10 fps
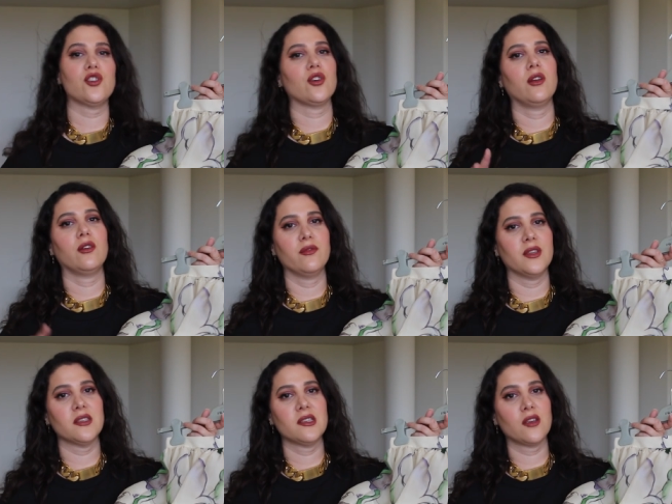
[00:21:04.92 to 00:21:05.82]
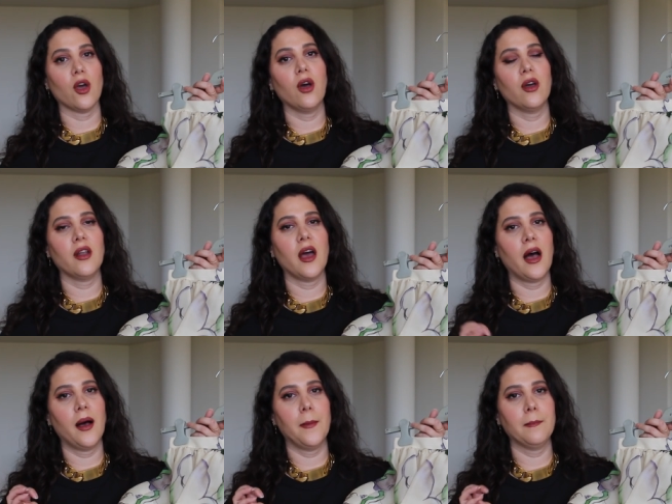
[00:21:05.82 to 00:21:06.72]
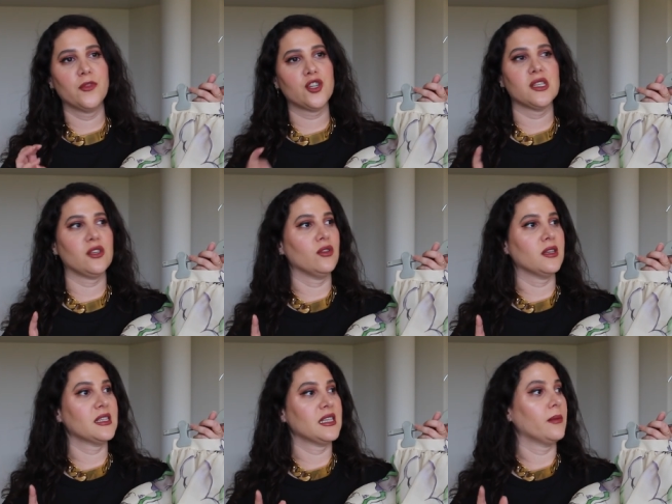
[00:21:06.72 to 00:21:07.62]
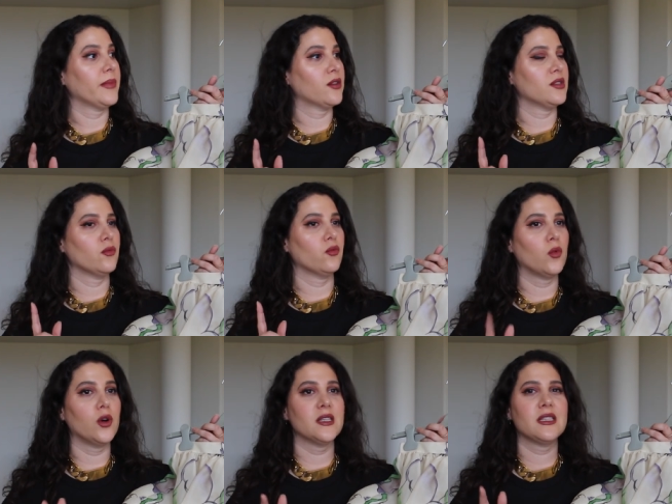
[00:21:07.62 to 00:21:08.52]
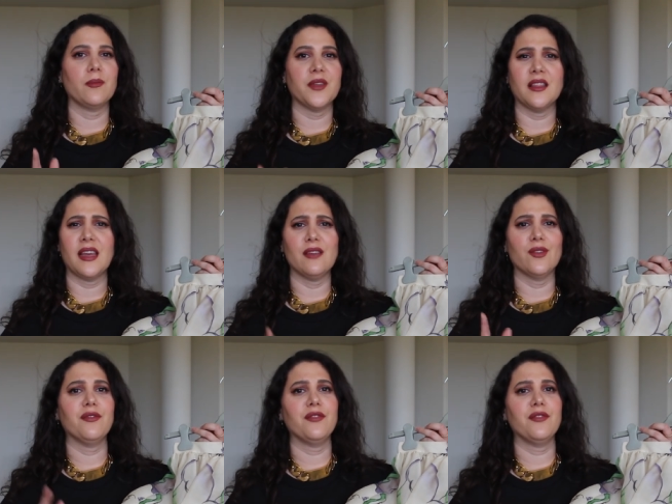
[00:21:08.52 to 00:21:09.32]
shot of this skirt um, just so you can see it because it was something they even